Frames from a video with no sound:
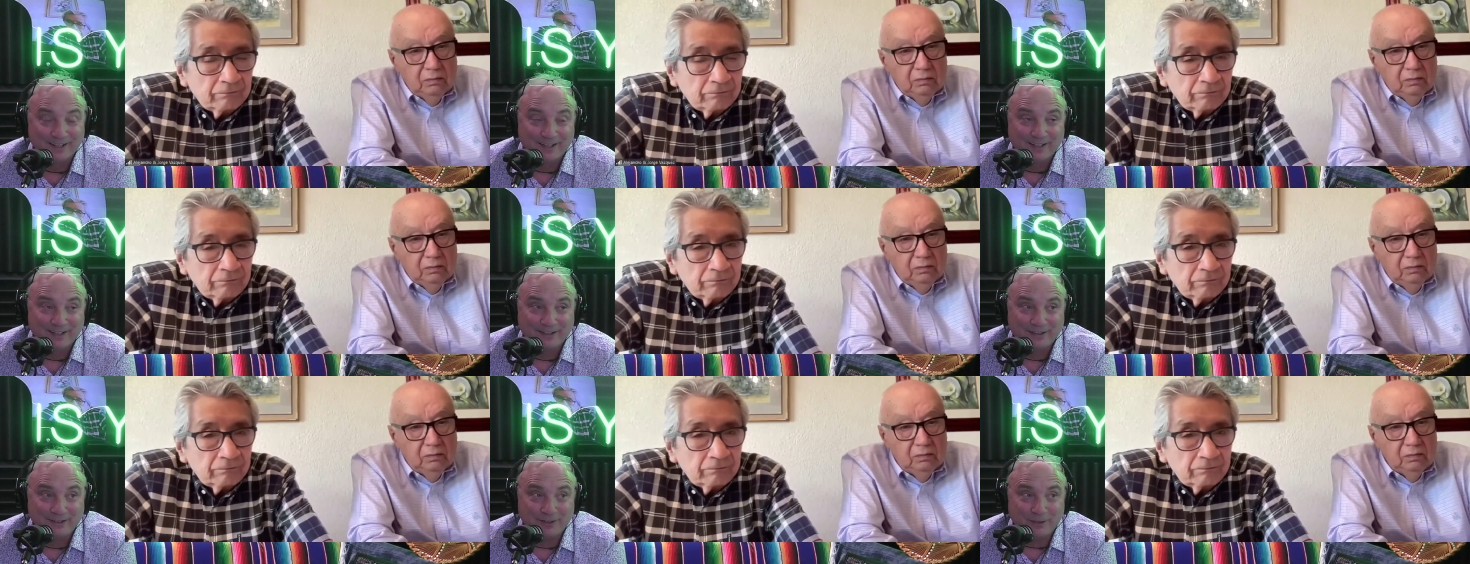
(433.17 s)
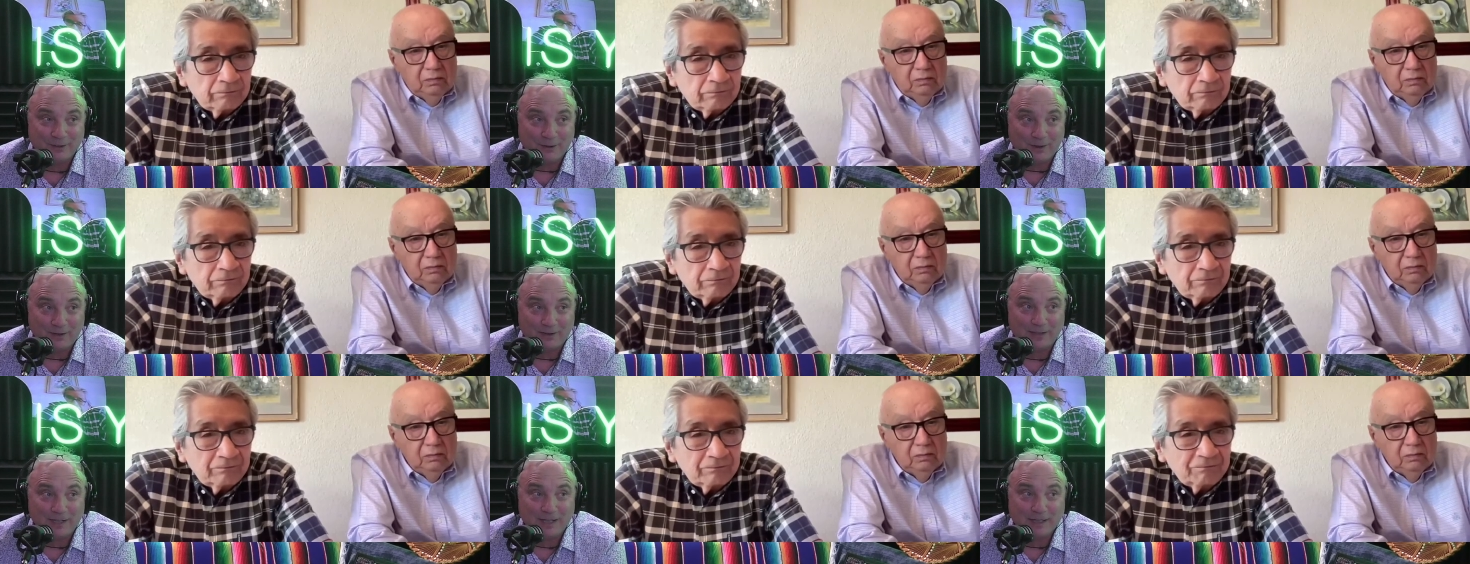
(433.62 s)
Speaker 1: you know,
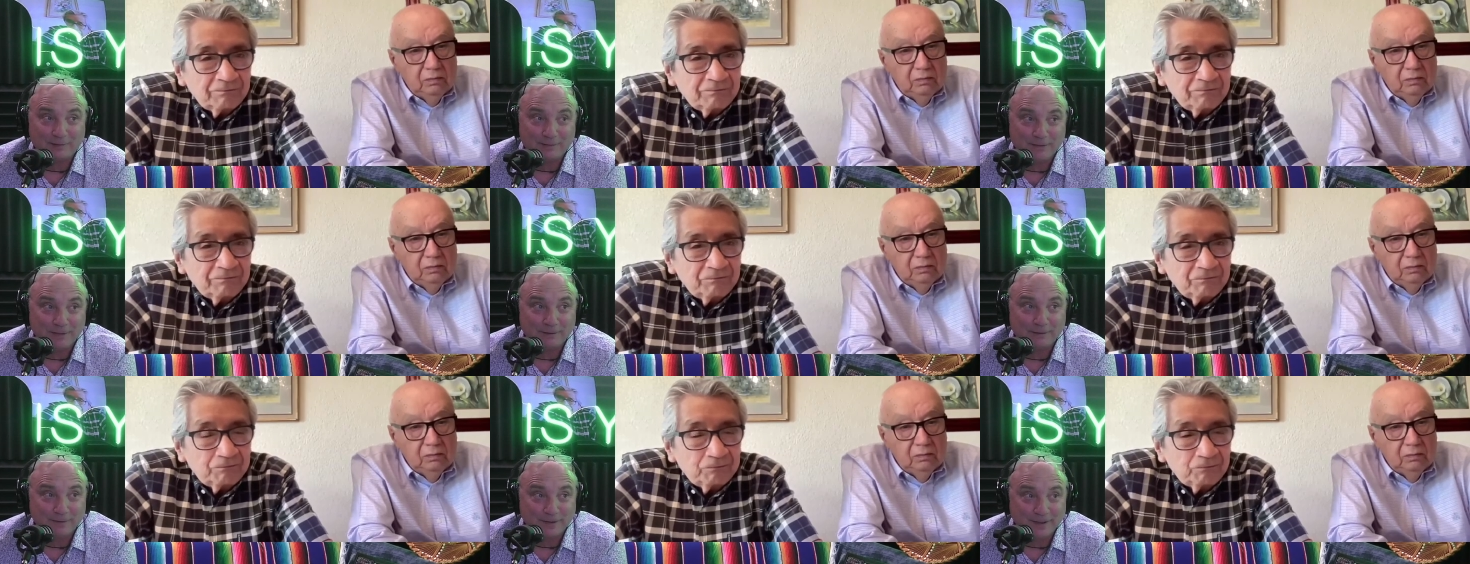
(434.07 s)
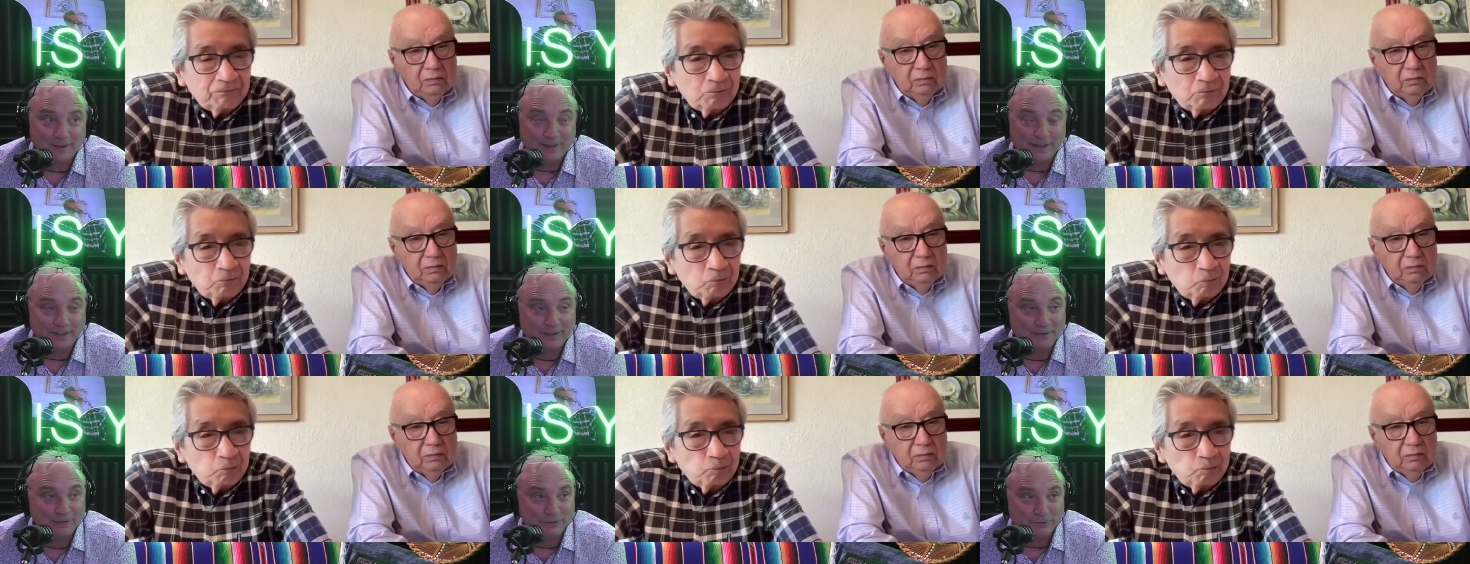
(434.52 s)
a lot of different
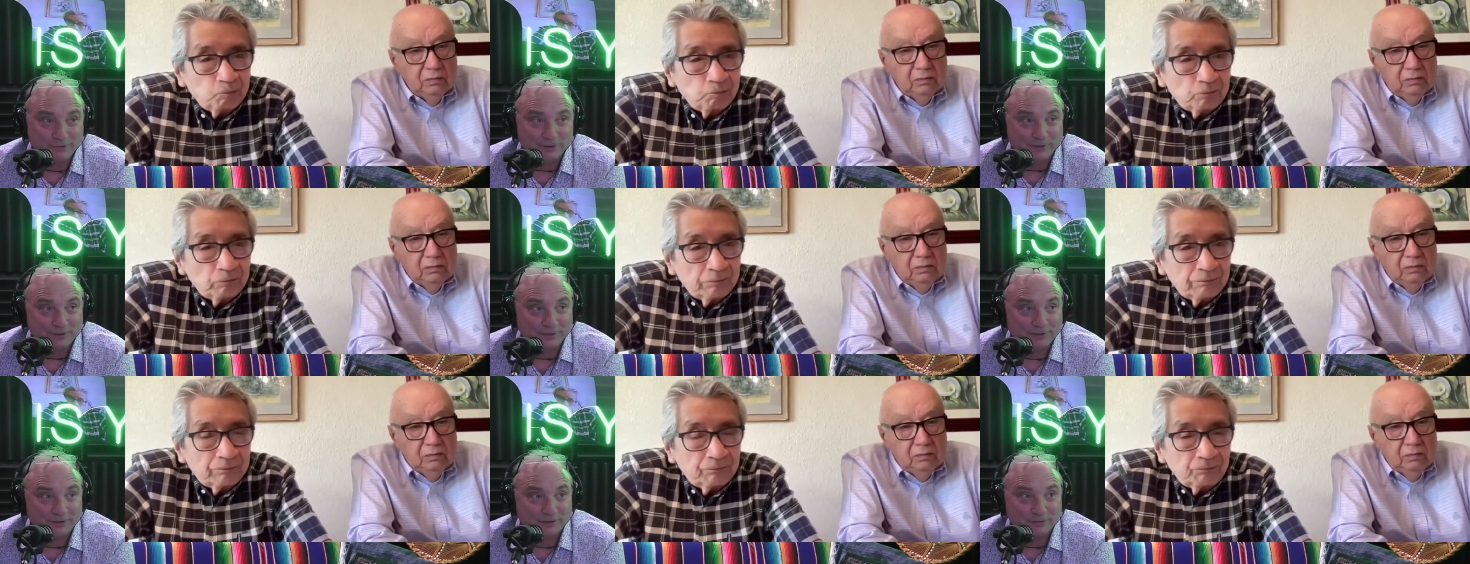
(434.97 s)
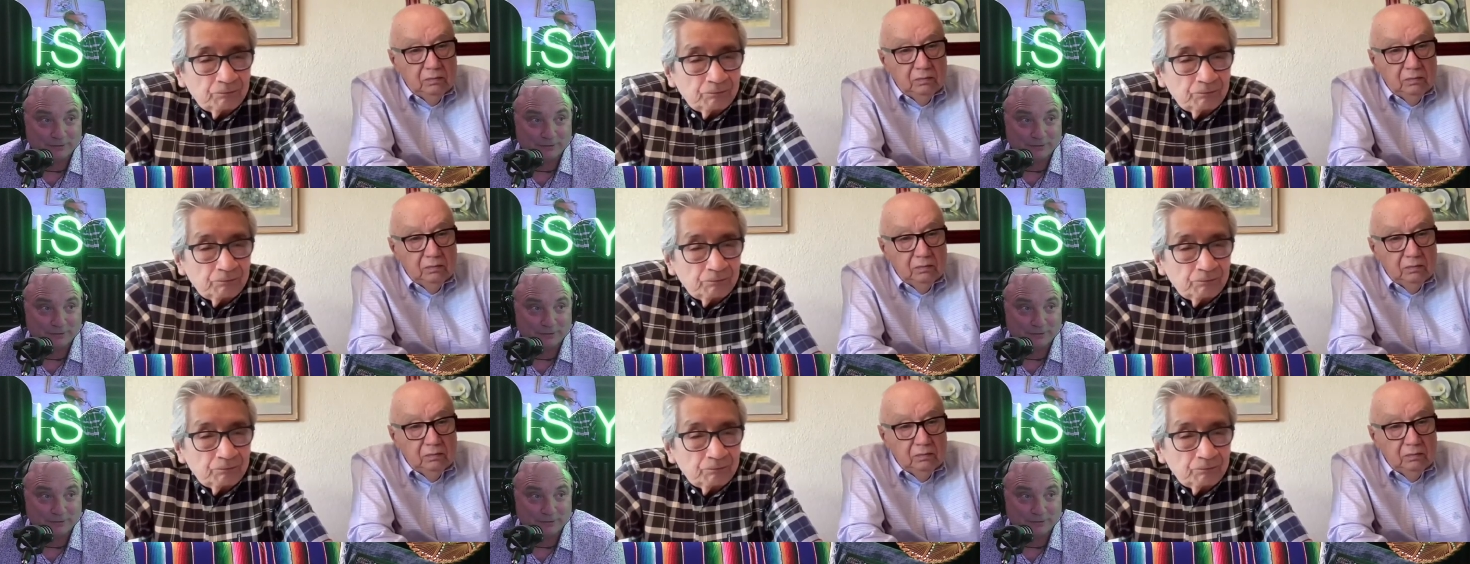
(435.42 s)
industries,